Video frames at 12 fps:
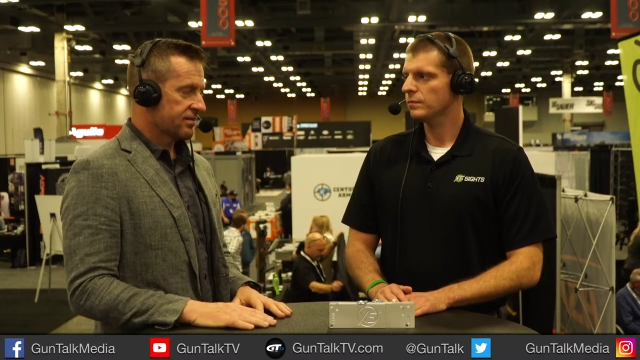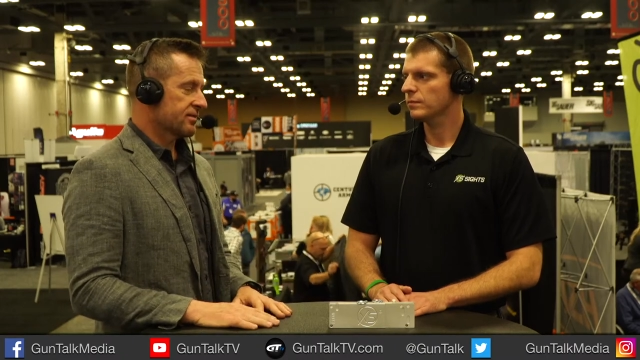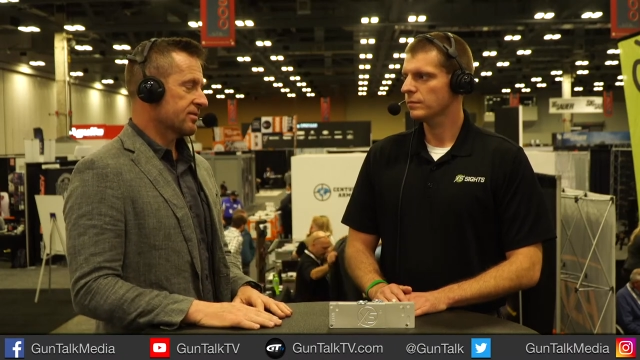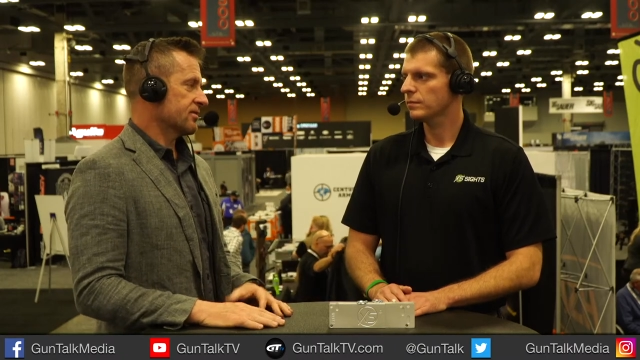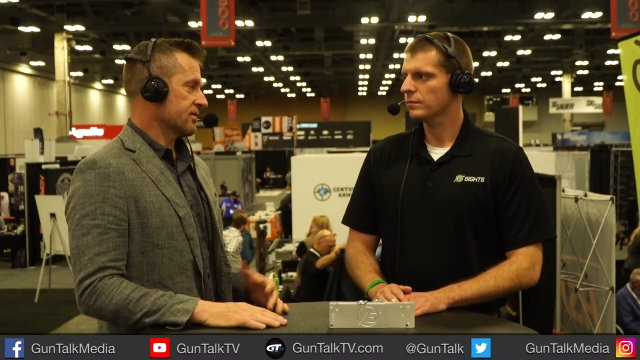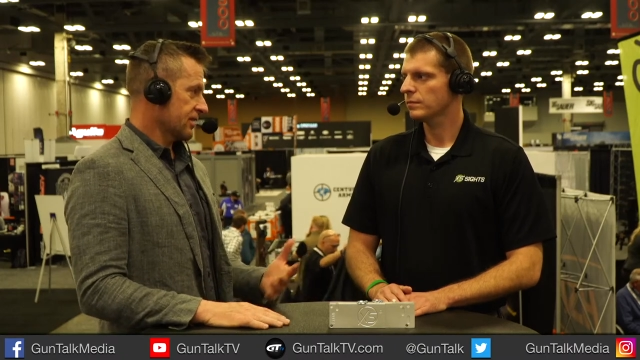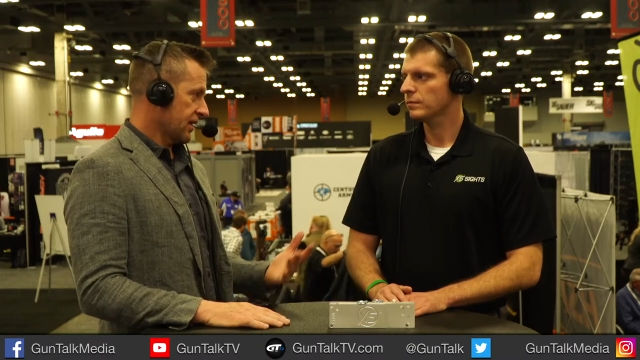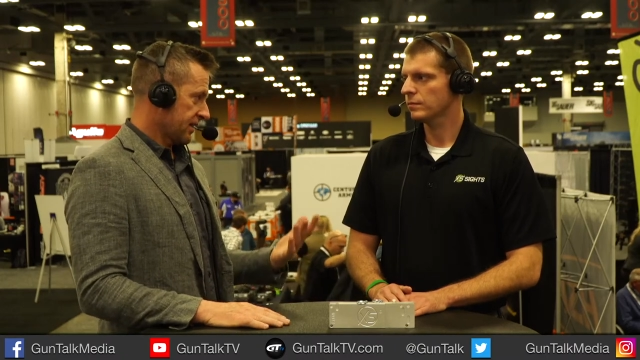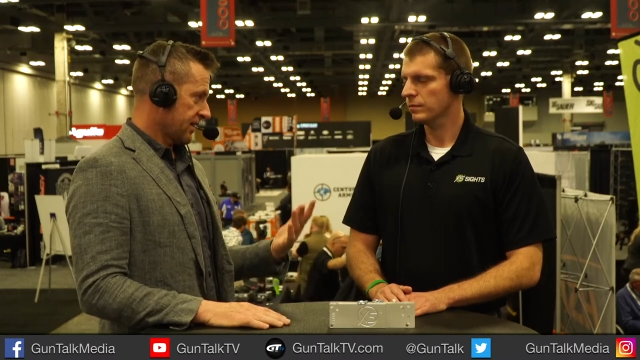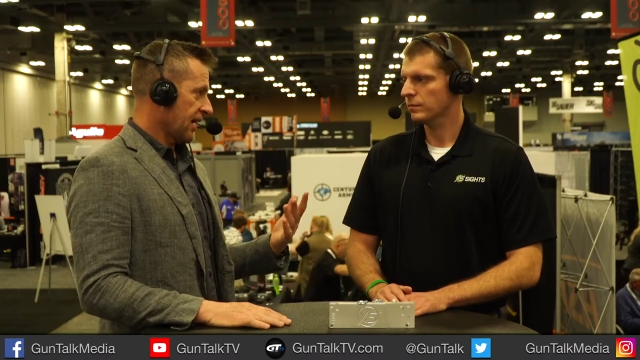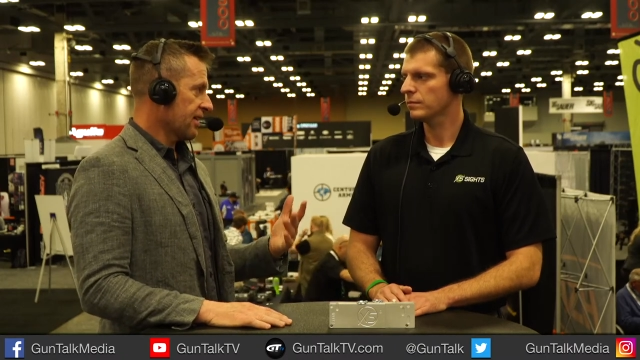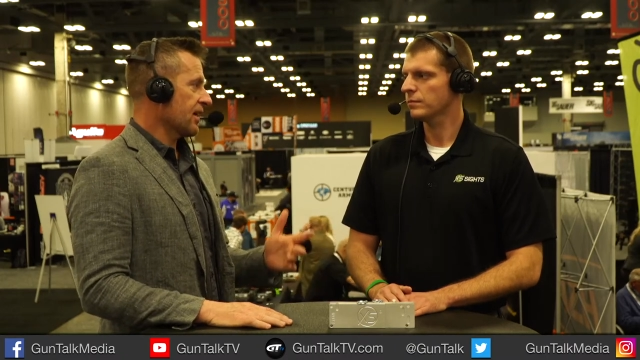Speaker 1: you got a
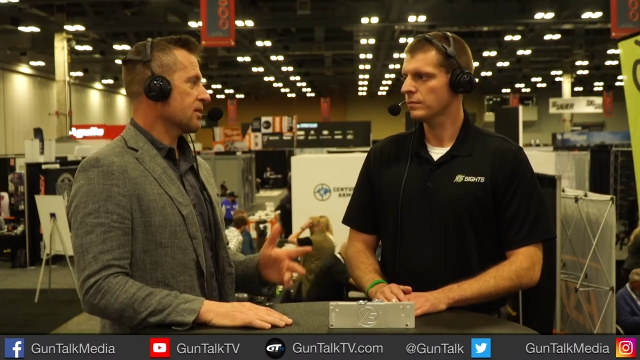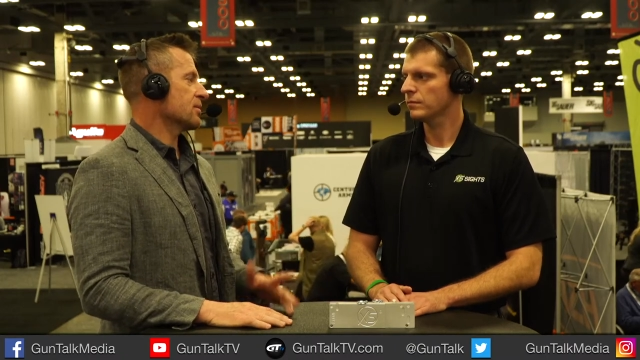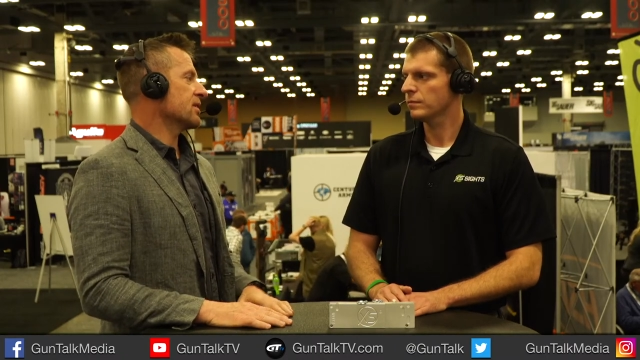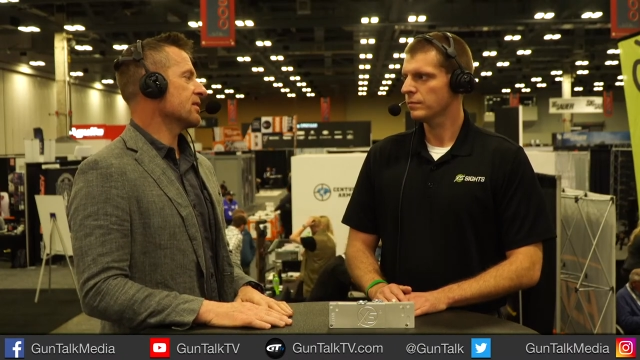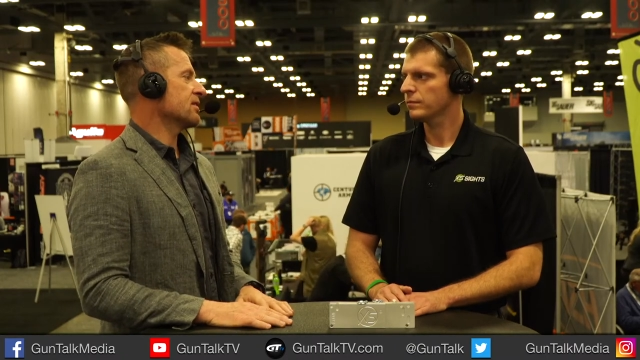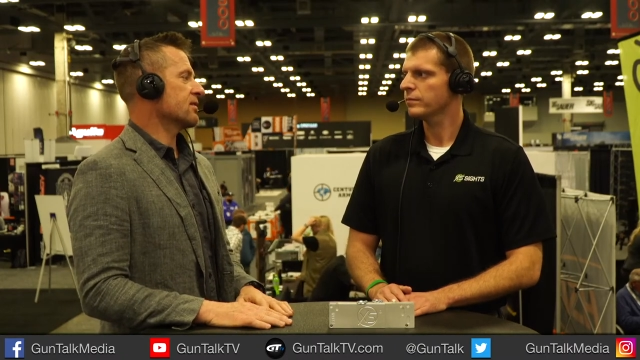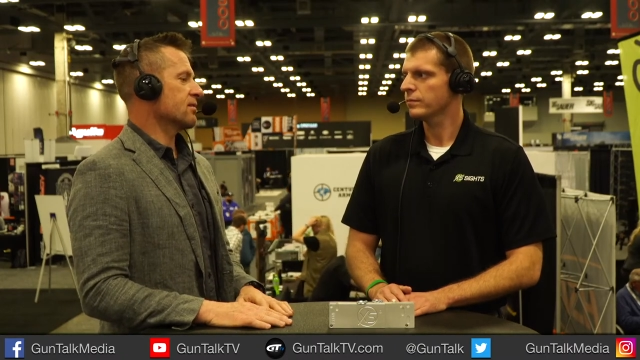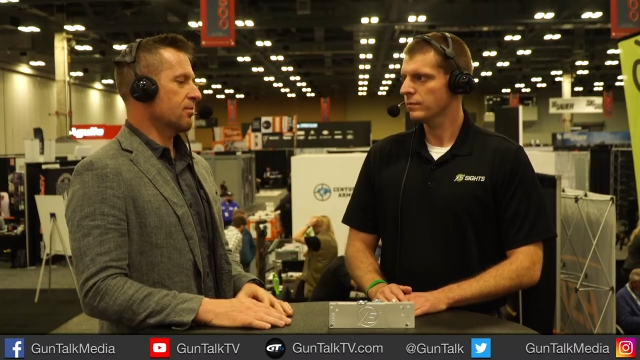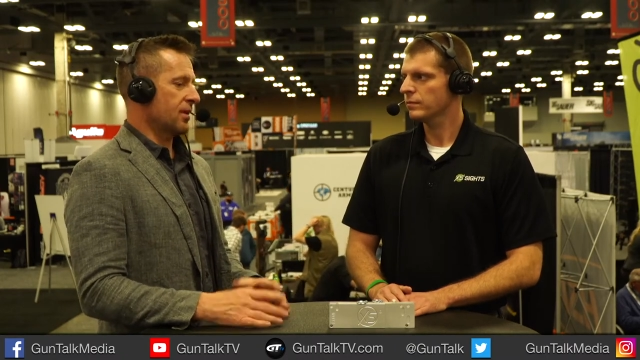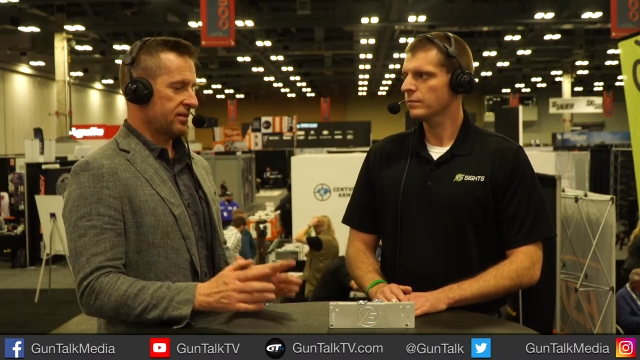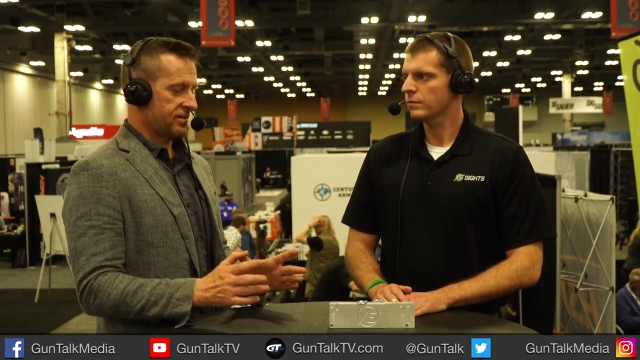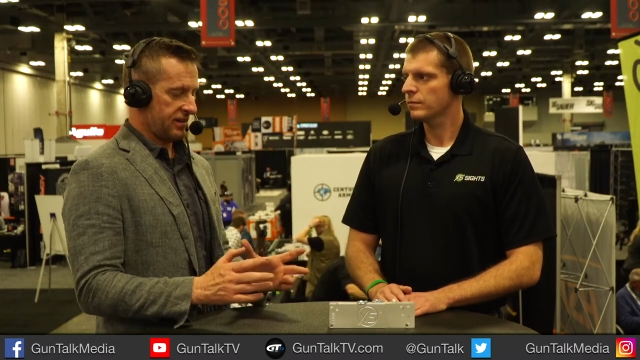guy like me,
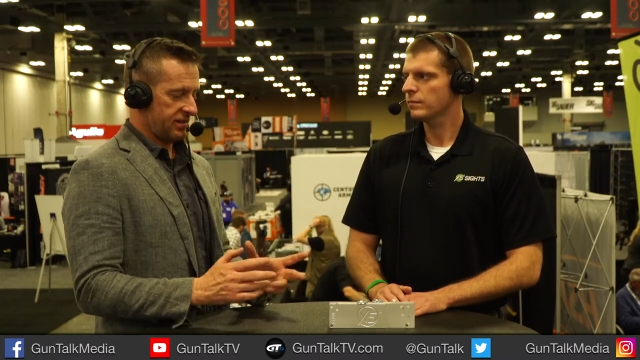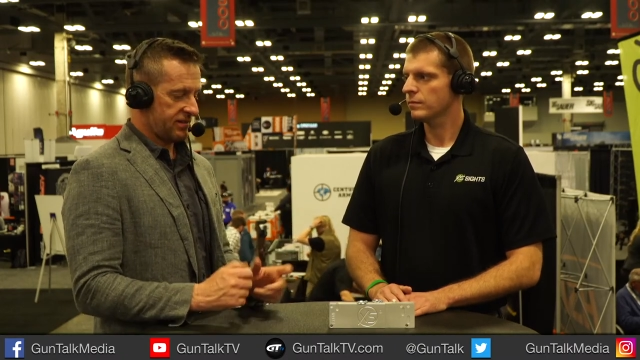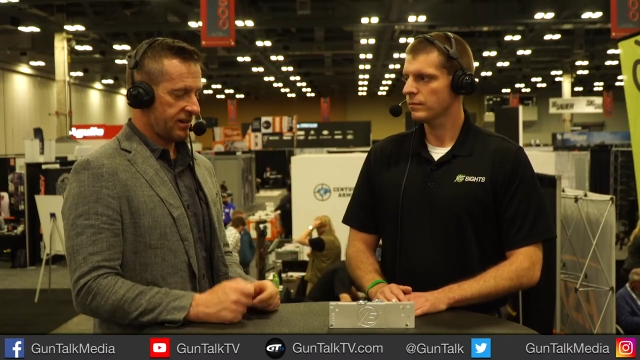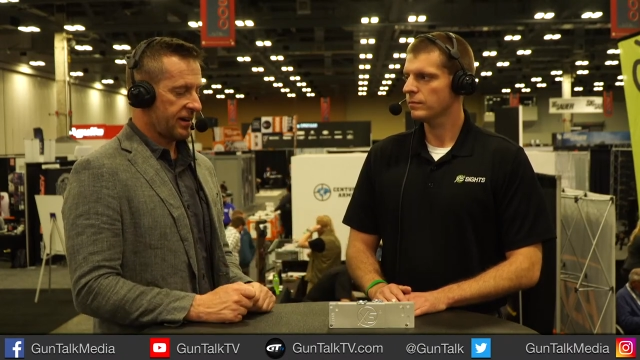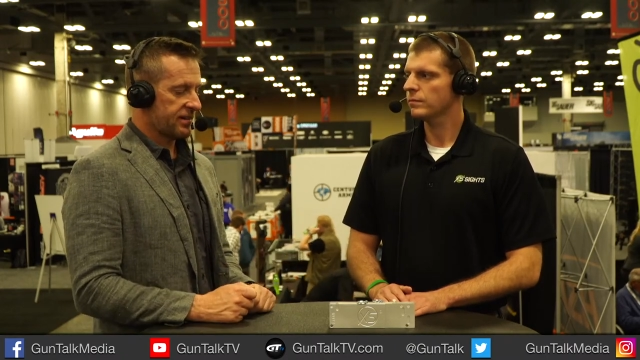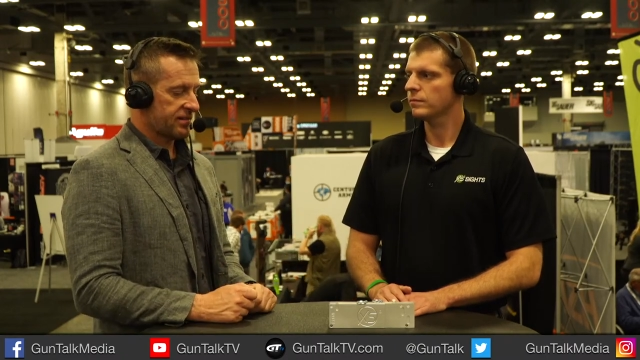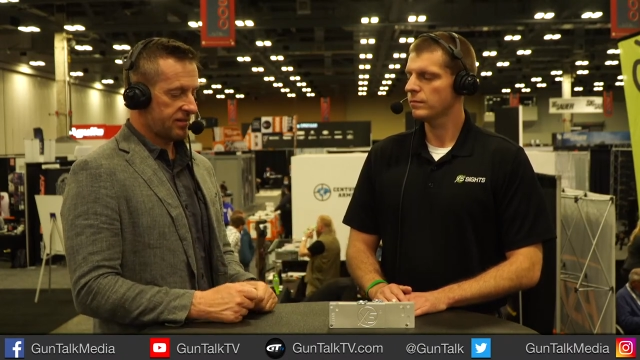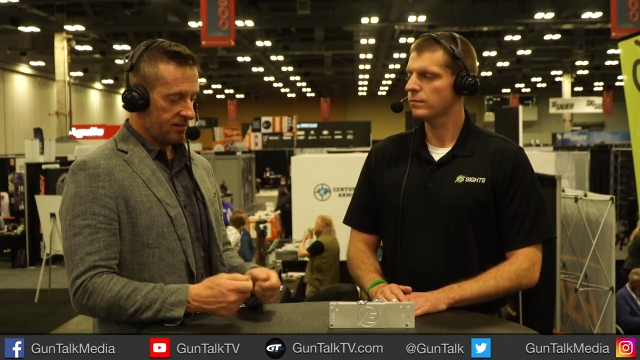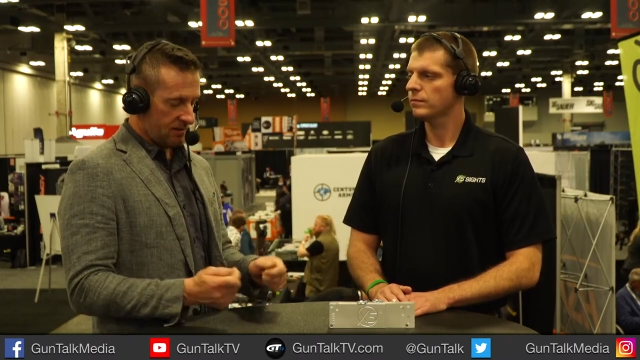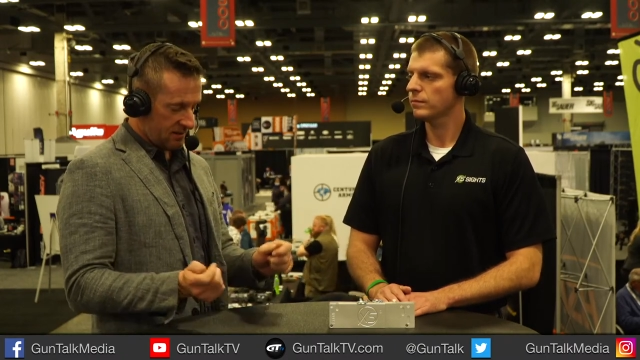buy XS Sights,